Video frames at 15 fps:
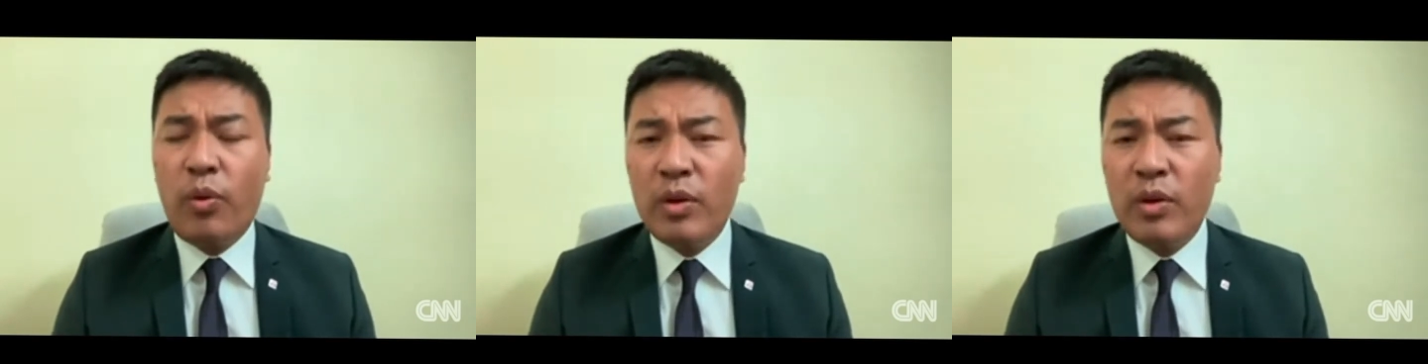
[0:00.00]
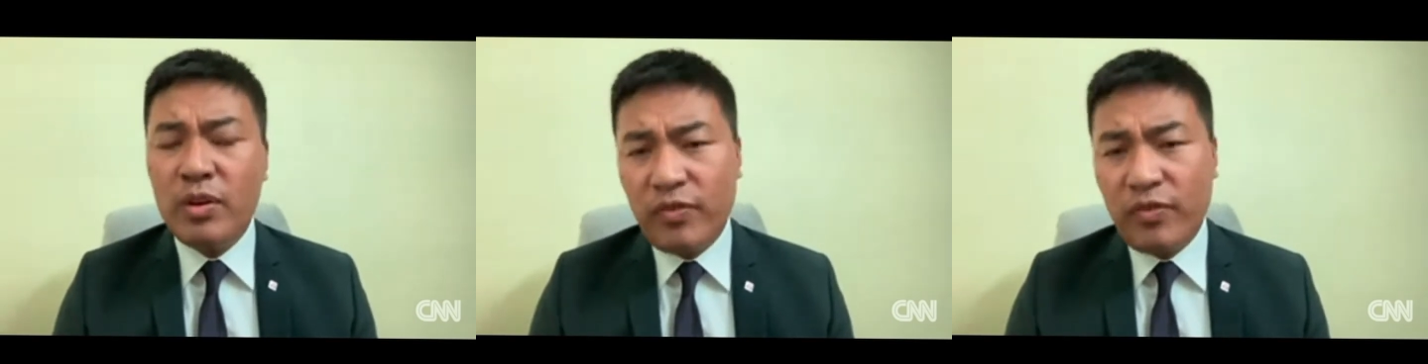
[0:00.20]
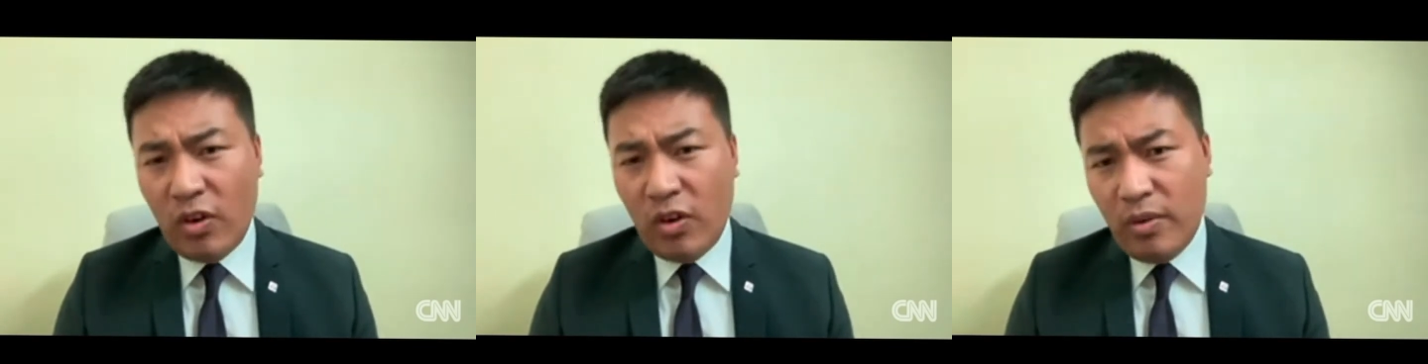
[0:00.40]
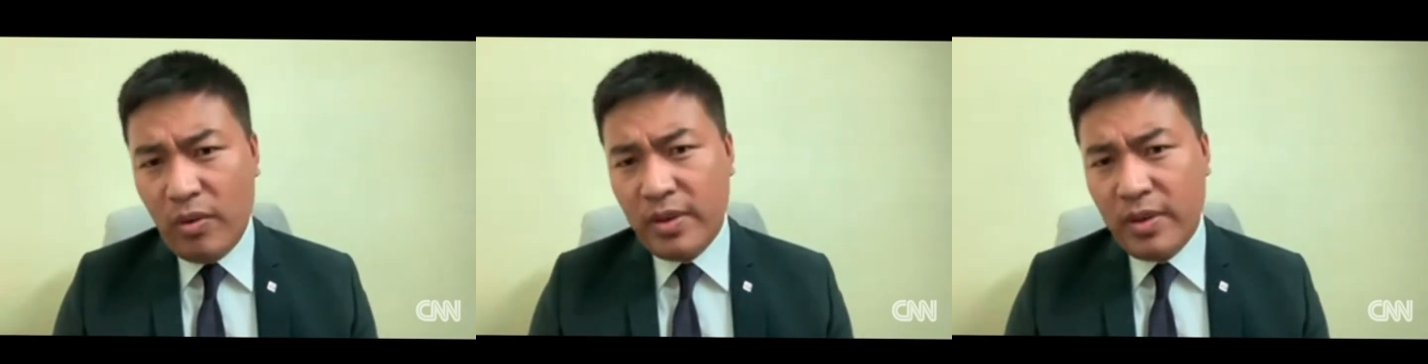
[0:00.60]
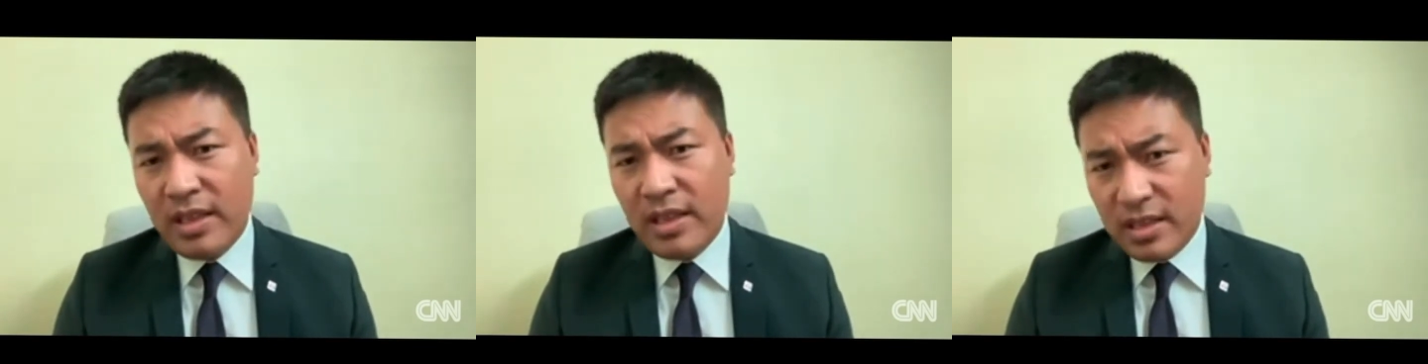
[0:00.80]
When we
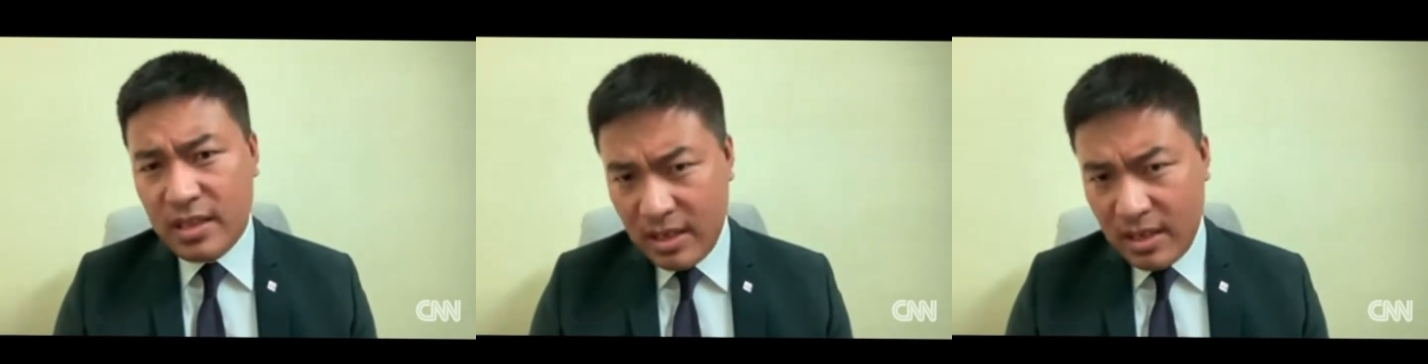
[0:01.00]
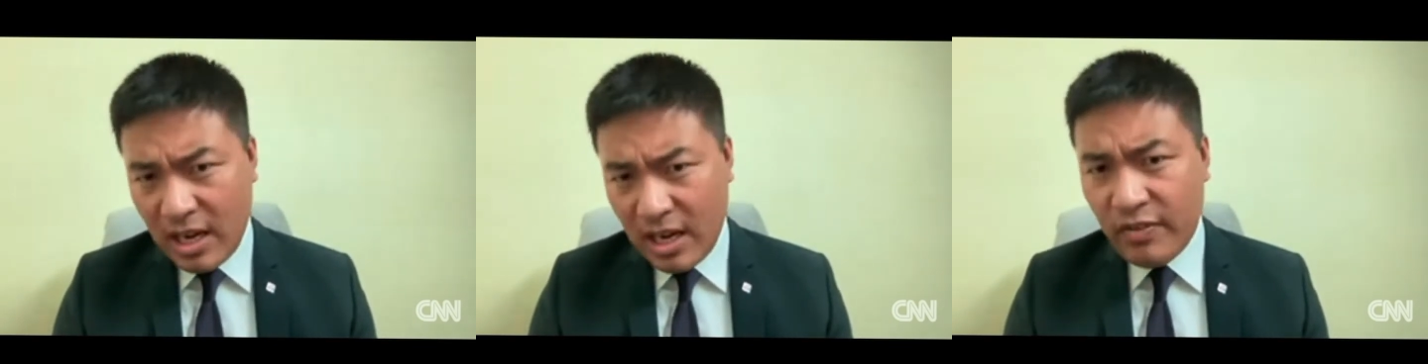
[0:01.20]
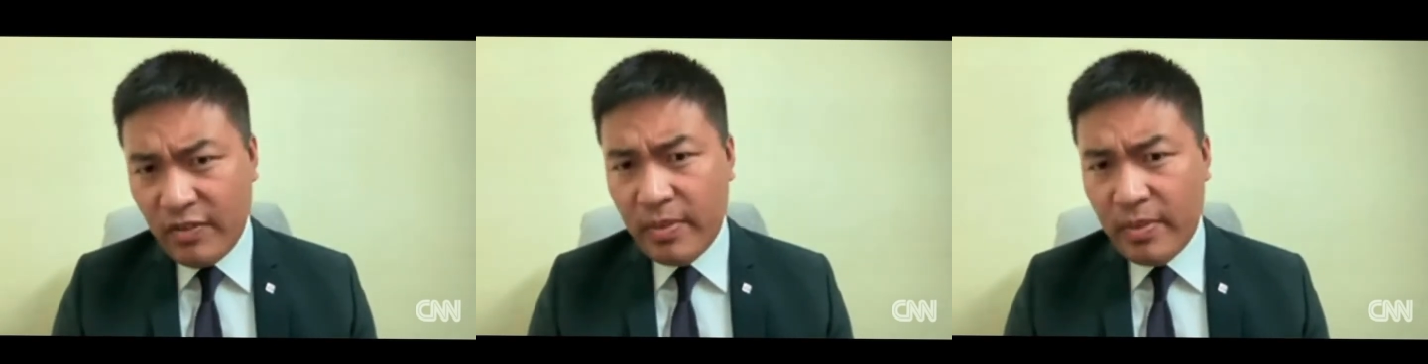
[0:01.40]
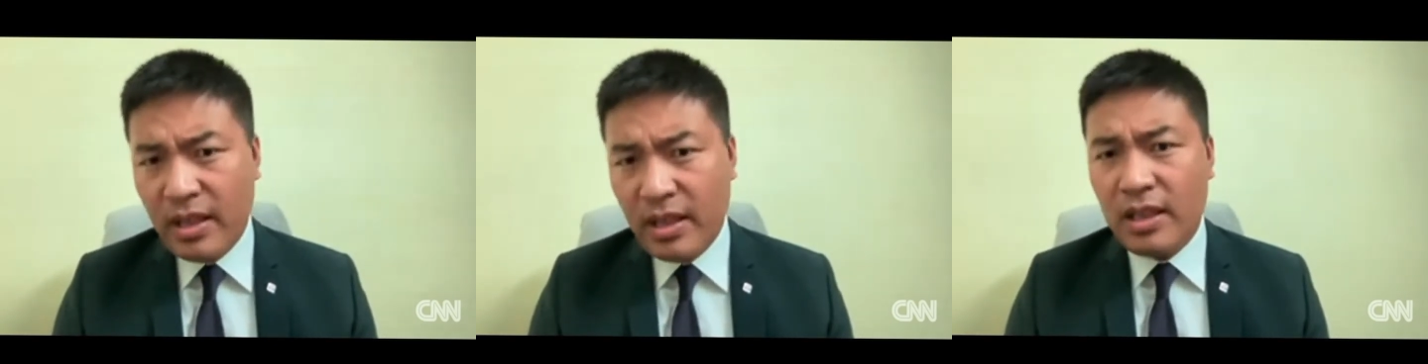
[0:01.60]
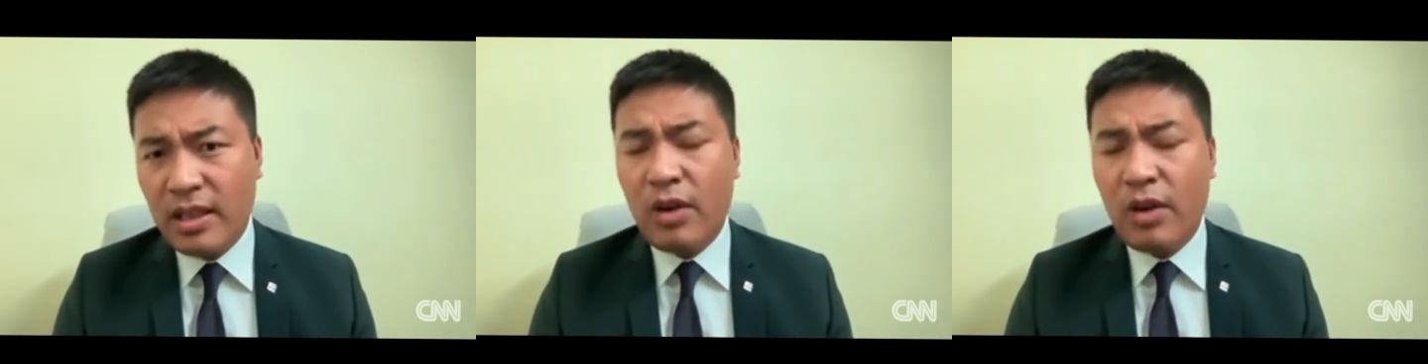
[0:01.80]
form interim
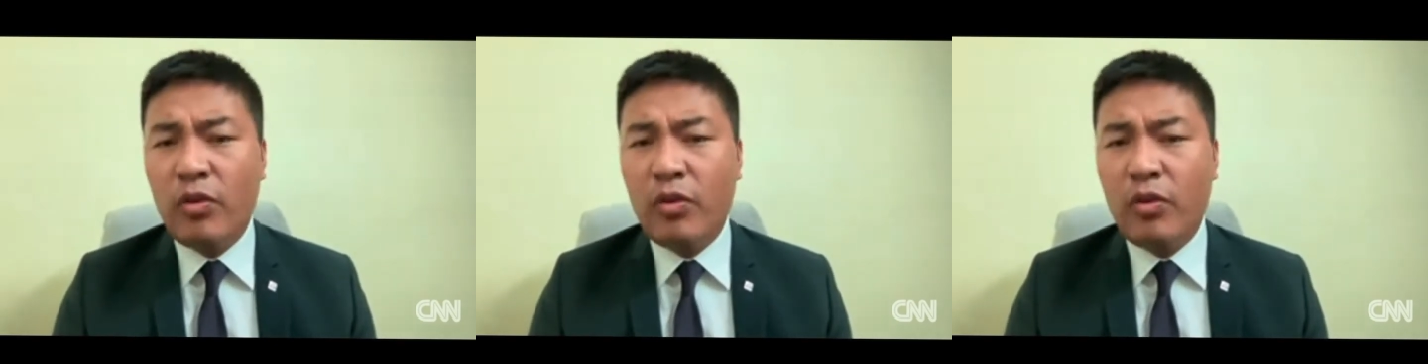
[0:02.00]
government,